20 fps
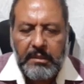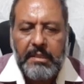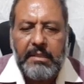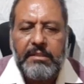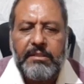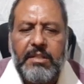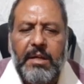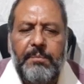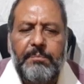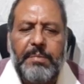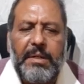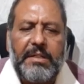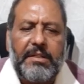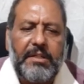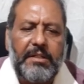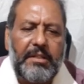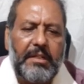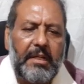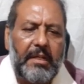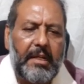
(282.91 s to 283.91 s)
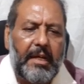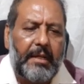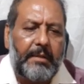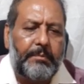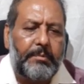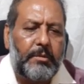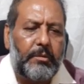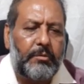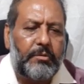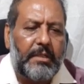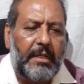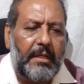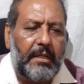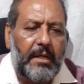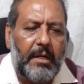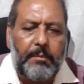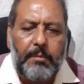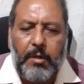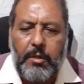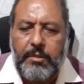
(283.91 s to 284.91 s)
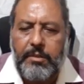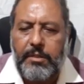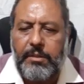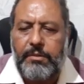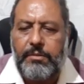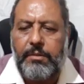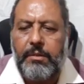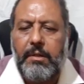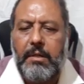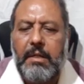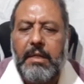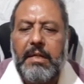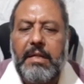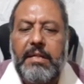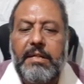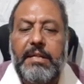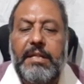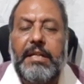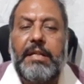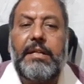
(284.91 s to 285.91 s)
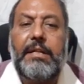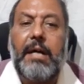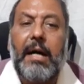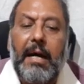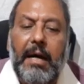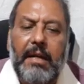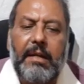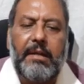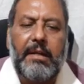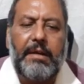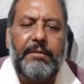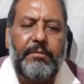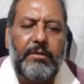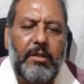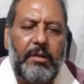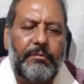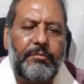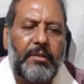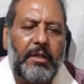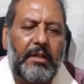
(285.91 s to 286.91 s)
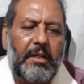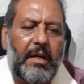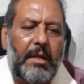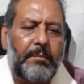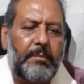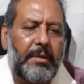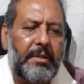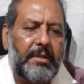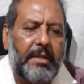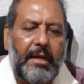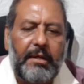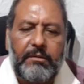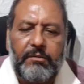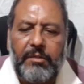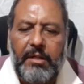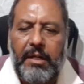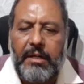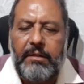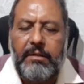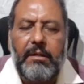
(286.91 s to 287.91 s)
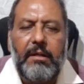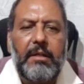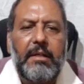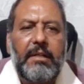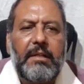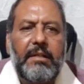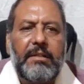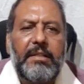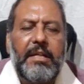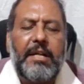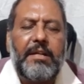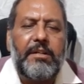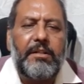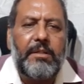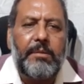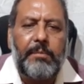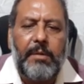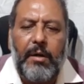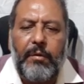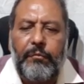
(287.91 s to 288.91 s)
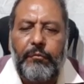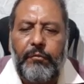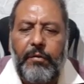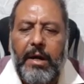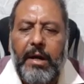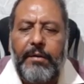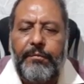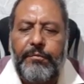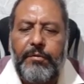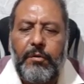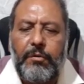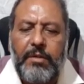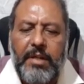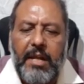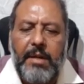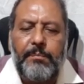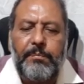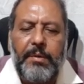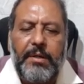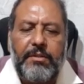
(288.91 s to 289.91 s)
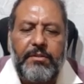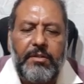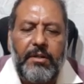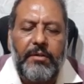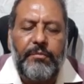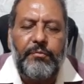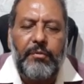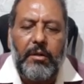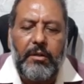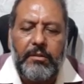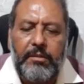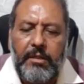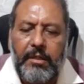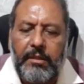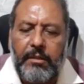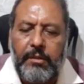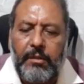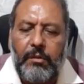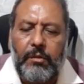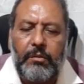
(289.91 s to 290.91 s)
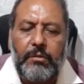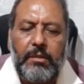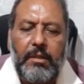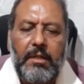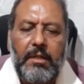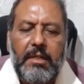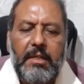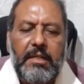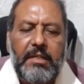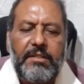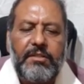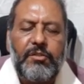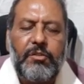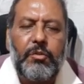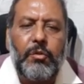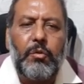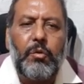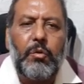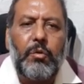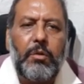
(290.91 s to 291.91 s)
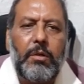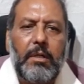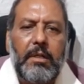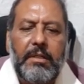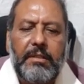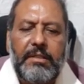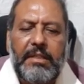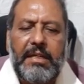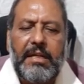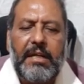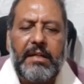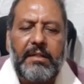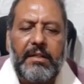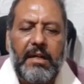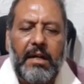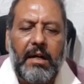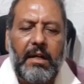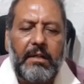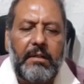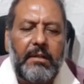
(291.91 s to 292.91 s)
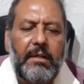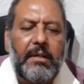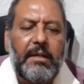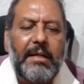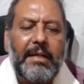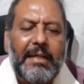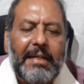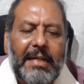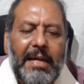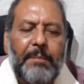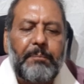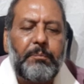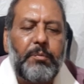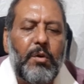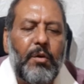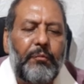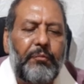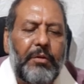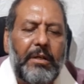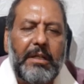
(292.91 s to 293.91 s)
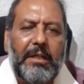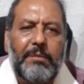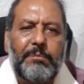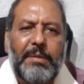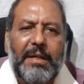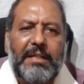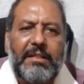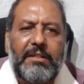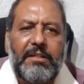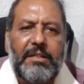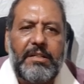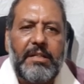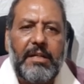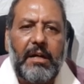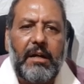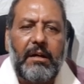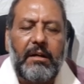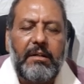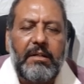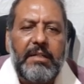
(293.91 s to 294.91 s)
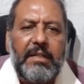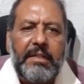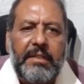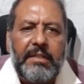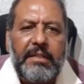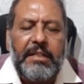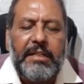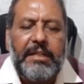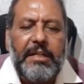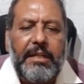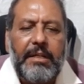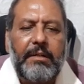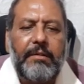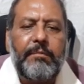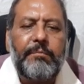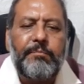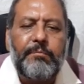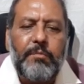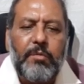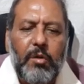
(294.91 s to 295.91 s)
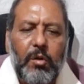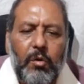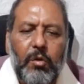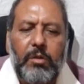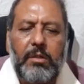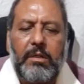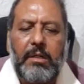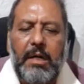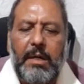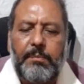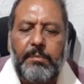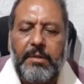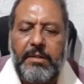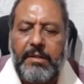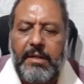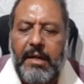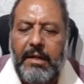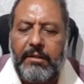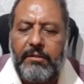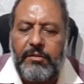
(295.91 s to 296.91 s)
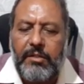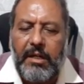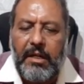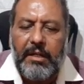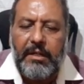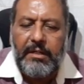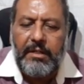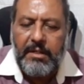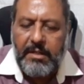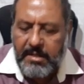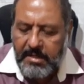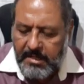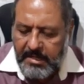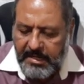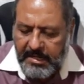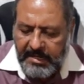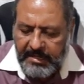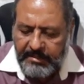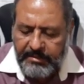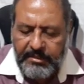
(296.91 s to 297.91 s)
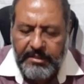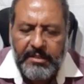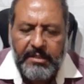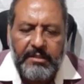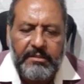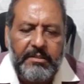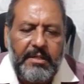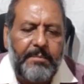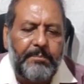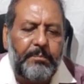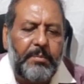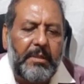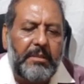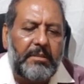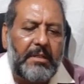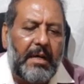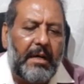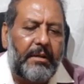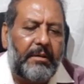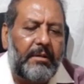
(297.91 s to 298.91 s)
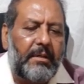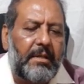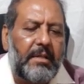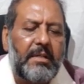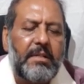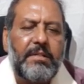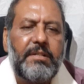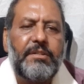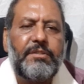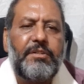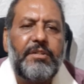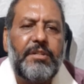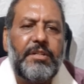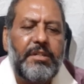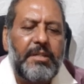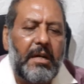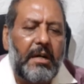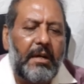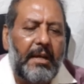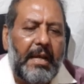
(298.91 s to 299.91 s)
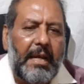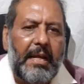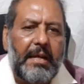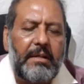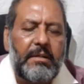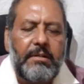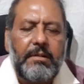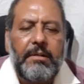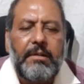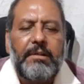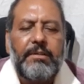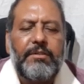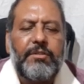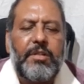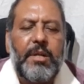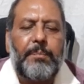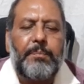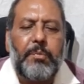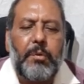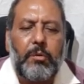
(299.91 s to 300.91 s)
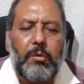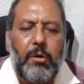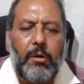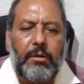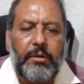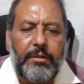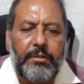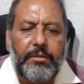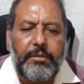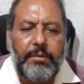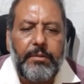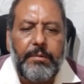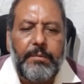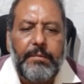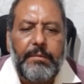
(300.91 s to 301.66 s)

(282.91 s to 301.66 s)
Some bacteria like Brucella abortus need higher level of the carbon dioxide, that is about 5 to 10% for their growth. So they are called capnophilic bacteria, needing more carbon dioxide, and their examples are Neisseria and Streptococcus.